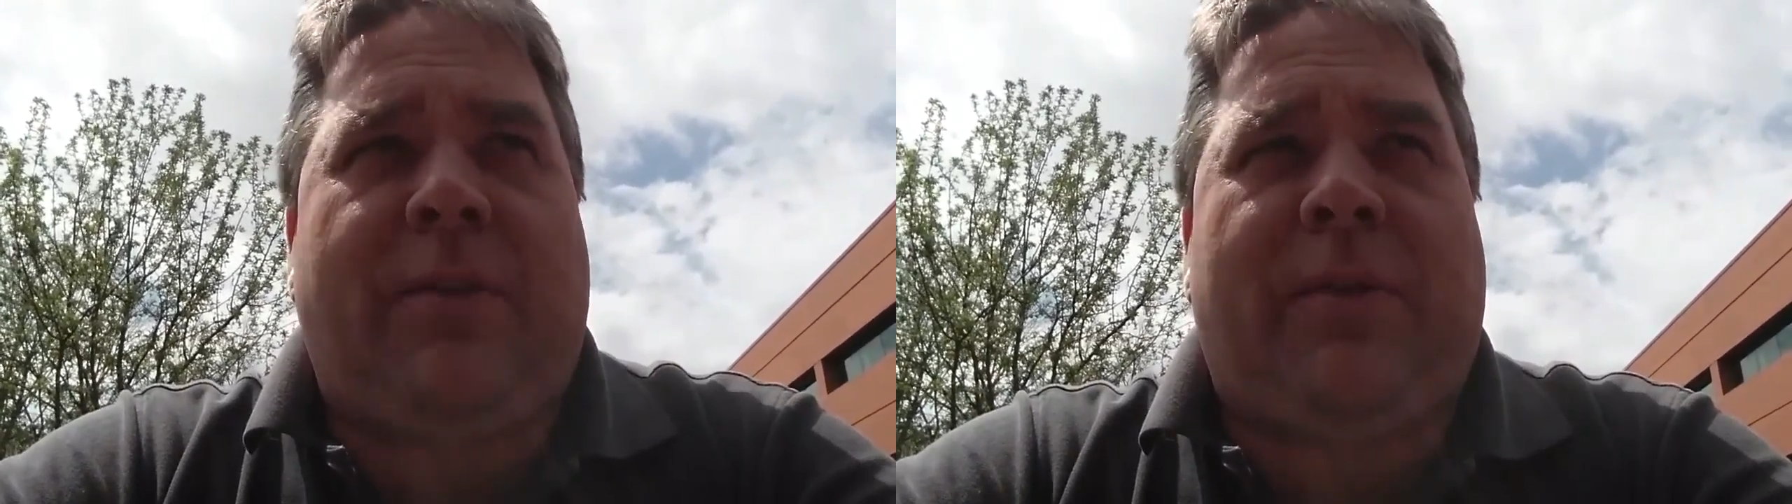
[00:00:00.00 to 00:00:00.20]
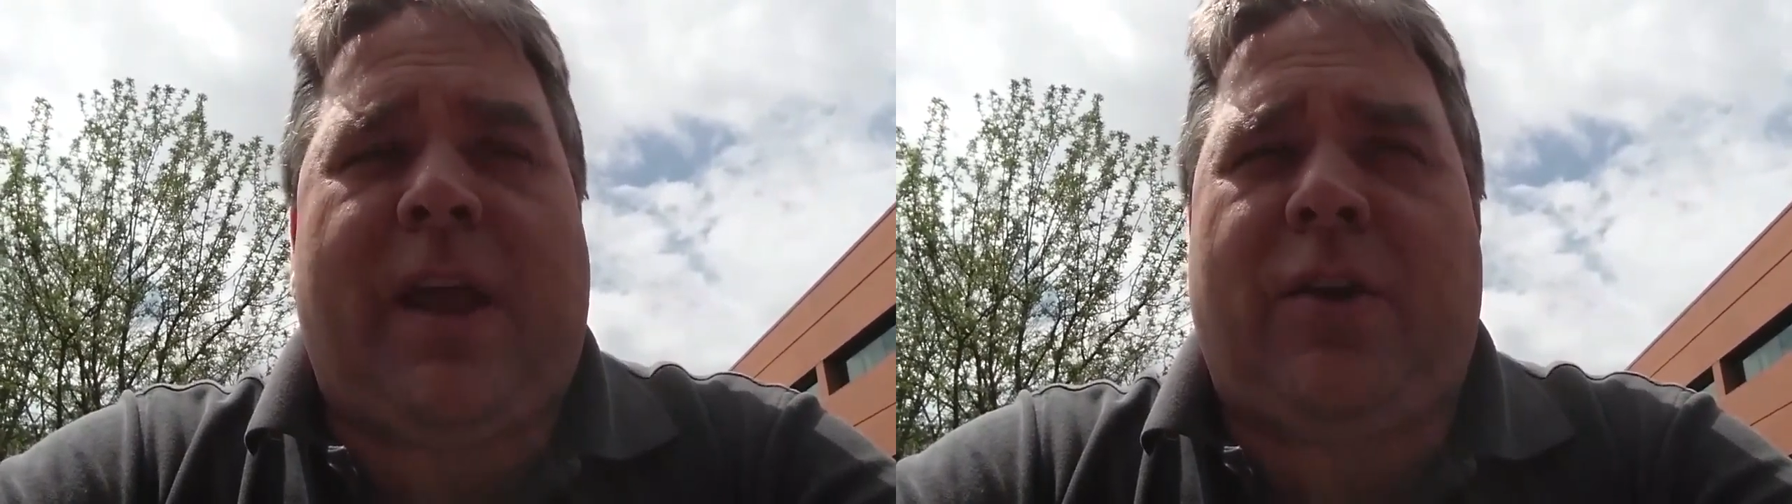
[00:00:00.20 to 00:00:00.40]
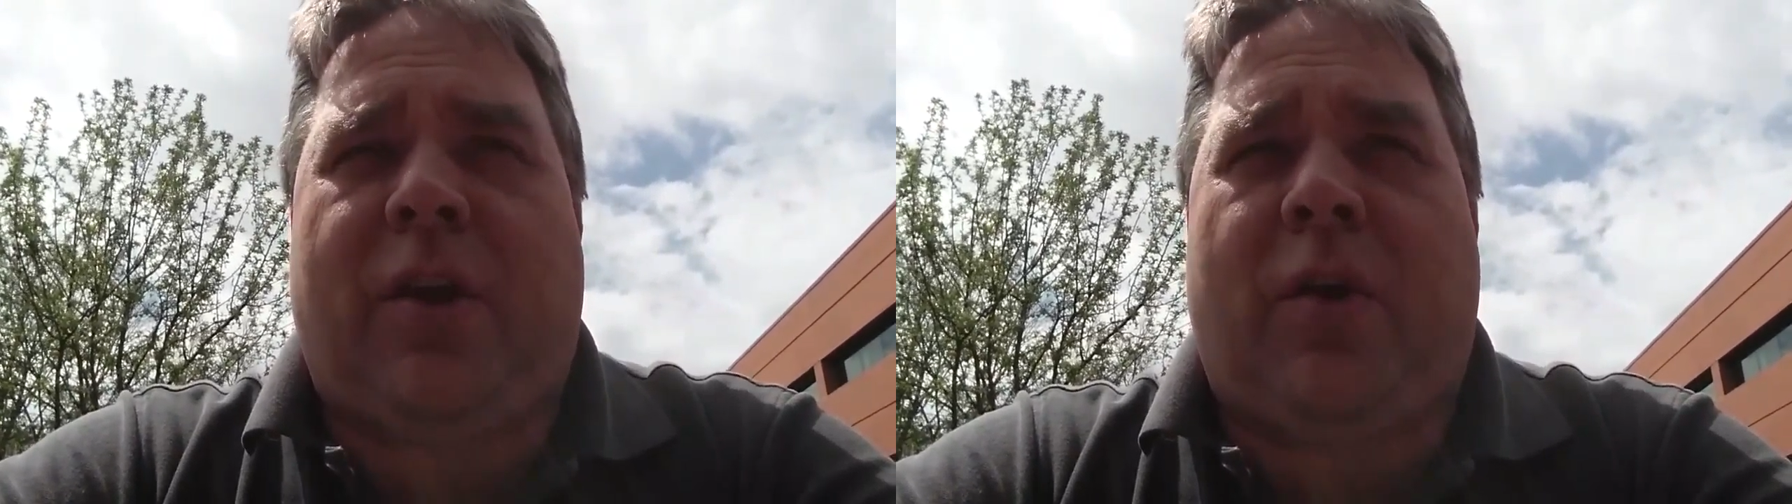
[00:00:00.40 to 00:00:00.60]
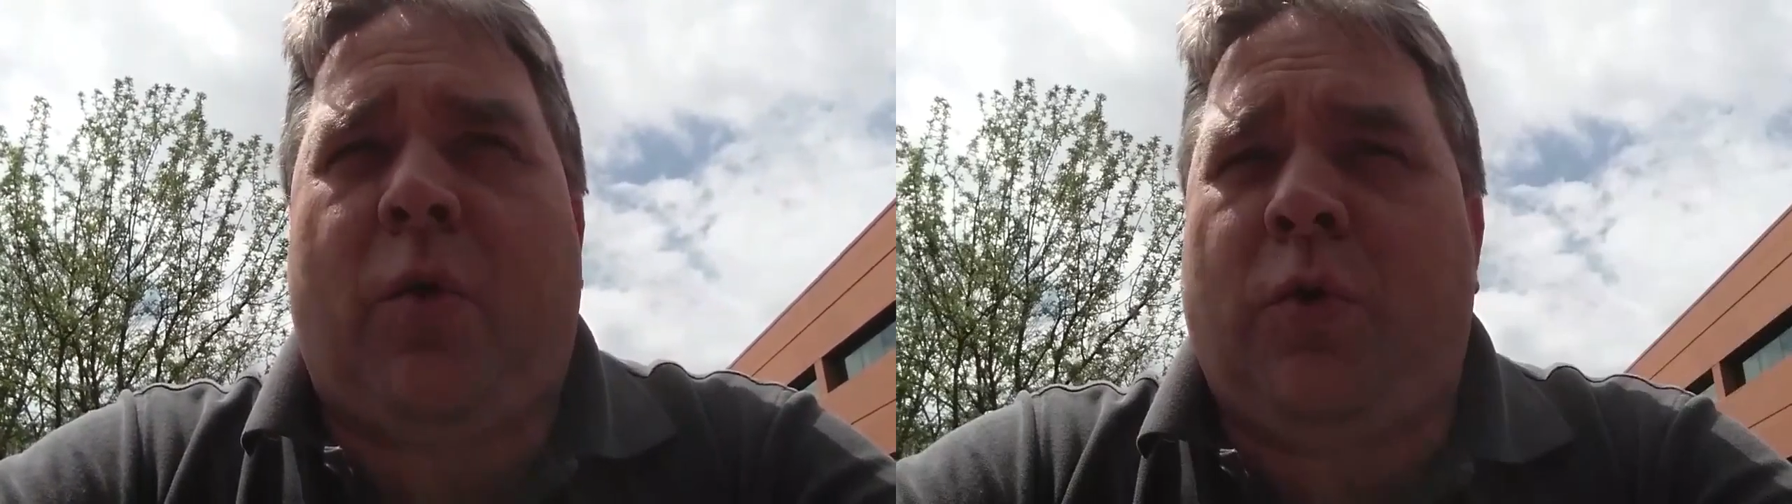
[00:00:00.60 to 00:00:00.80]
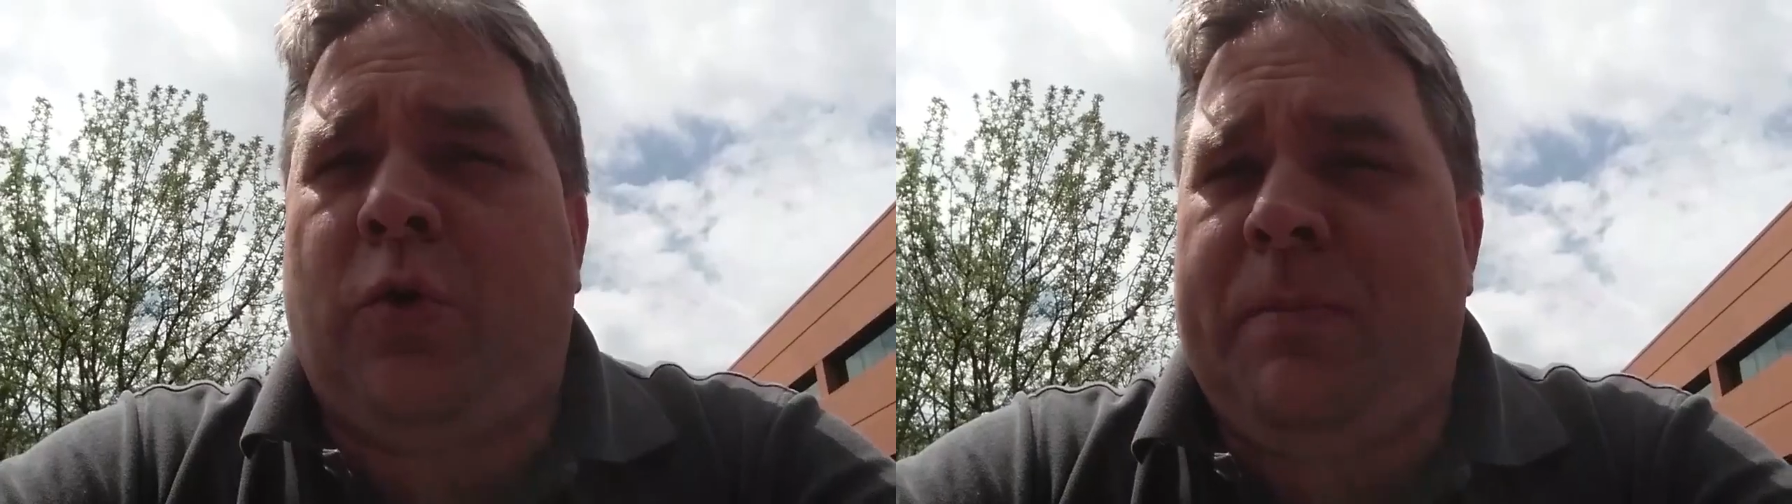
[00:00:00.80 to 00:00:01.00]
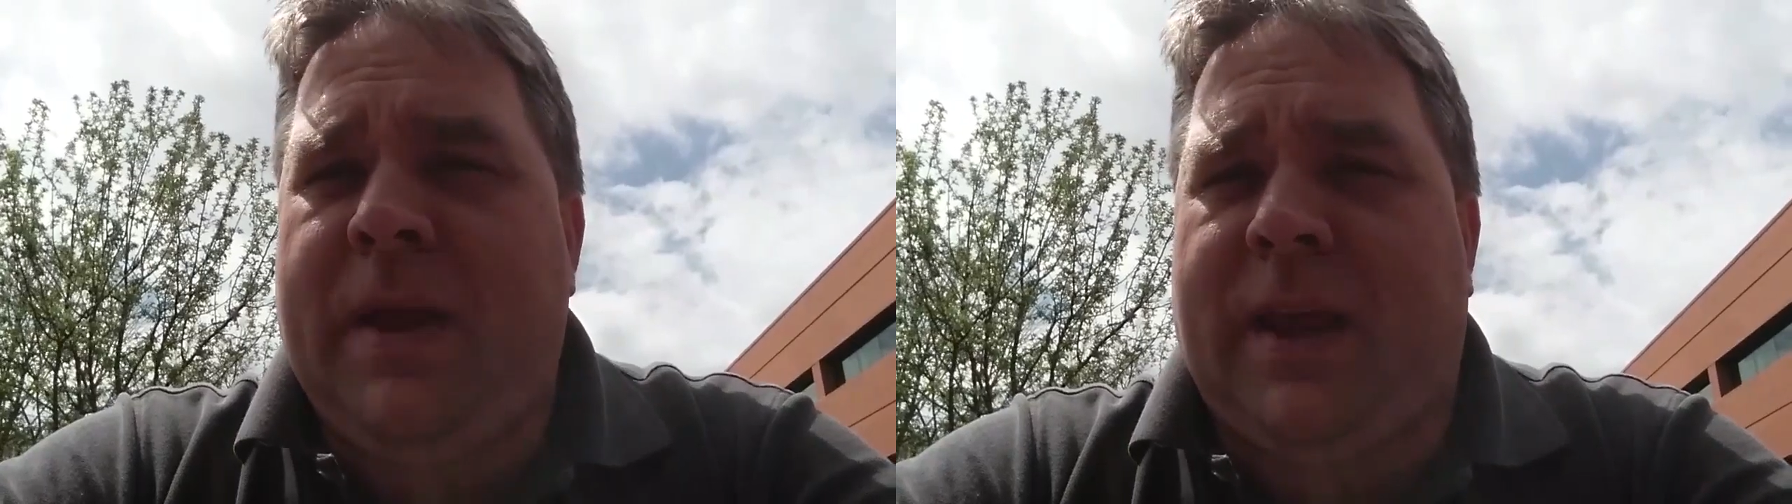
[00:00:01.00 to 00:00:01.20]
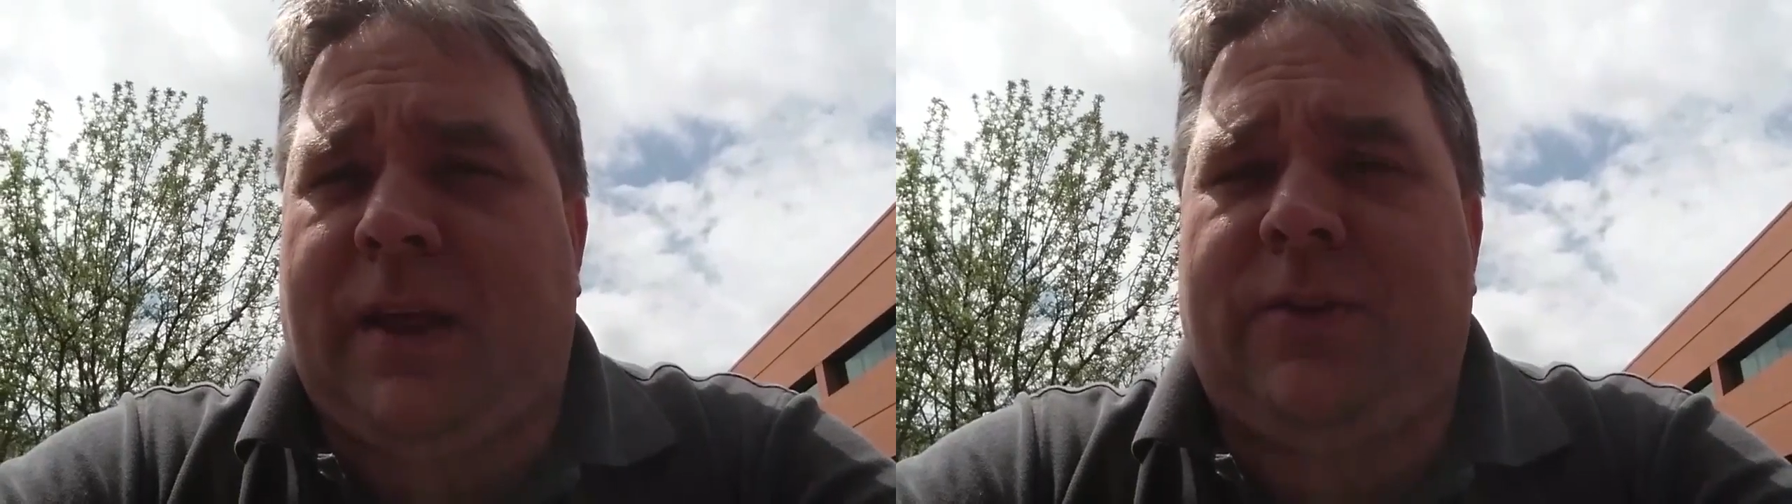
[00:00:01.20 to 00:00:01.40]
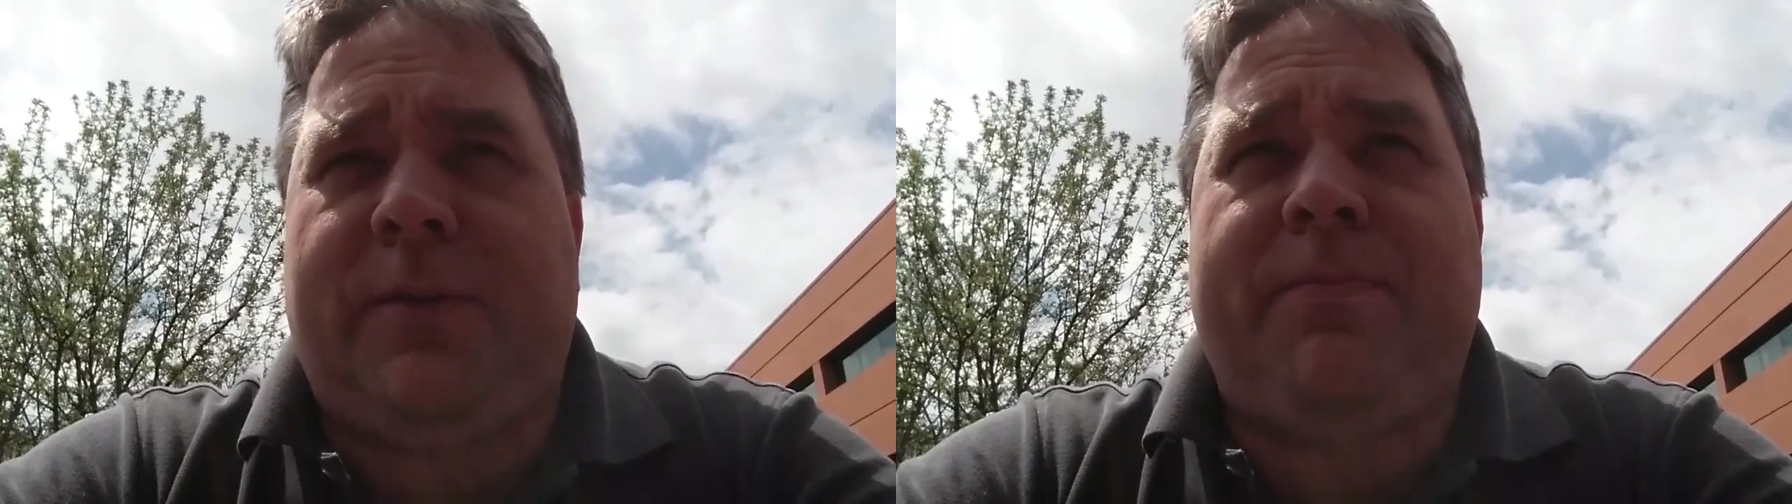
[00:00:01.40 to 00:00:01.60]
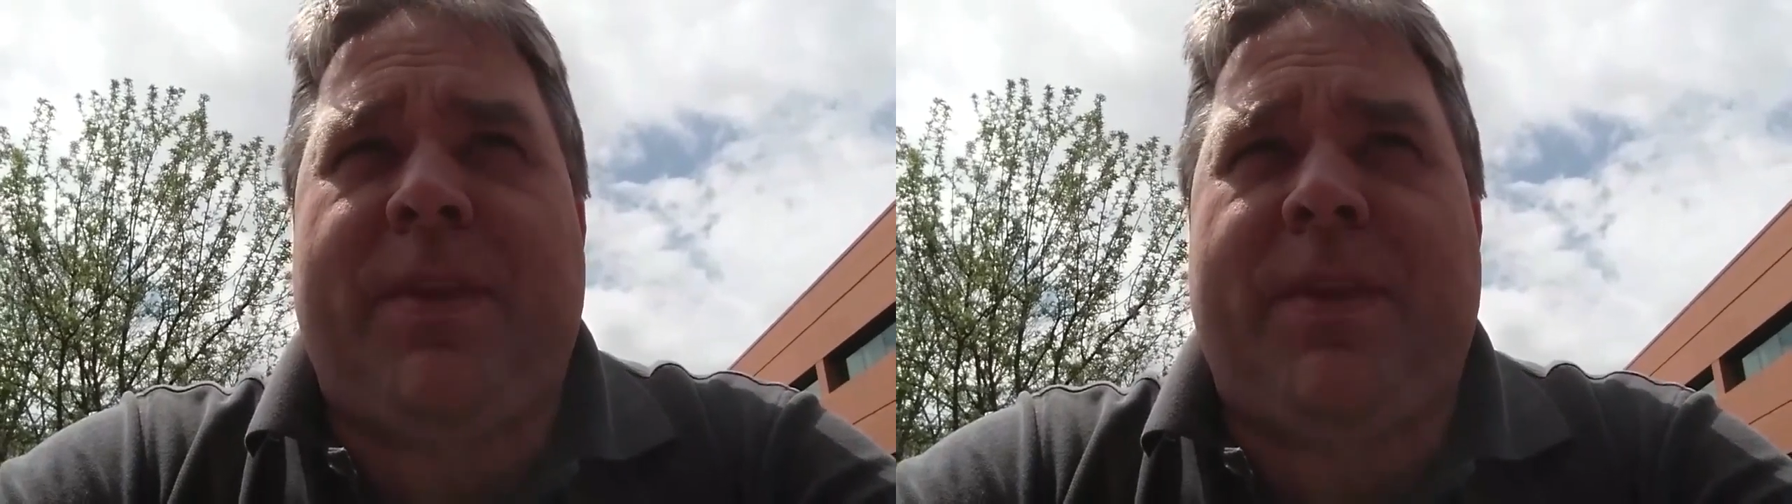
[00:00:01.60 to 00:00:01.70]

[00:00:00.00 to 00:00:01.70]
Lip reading: has taken on whole new meanings.